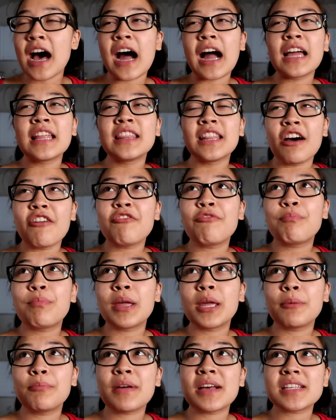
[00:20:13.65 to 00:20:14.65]
I love
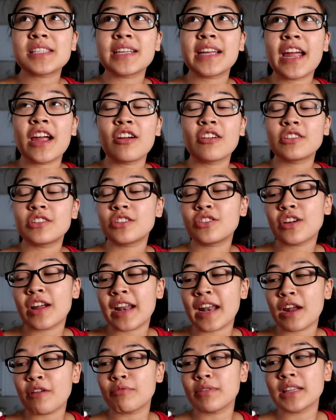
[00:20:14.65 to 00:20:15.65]
Pip as a character,
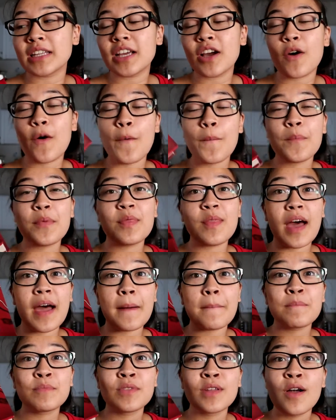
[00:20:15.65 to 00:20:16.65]
and I really hope
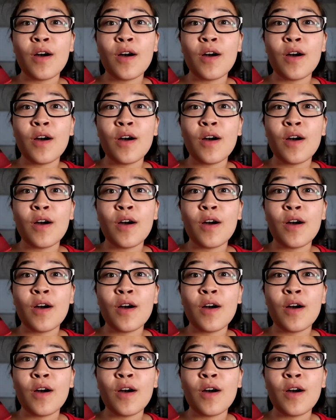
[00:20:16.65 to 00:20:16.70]
that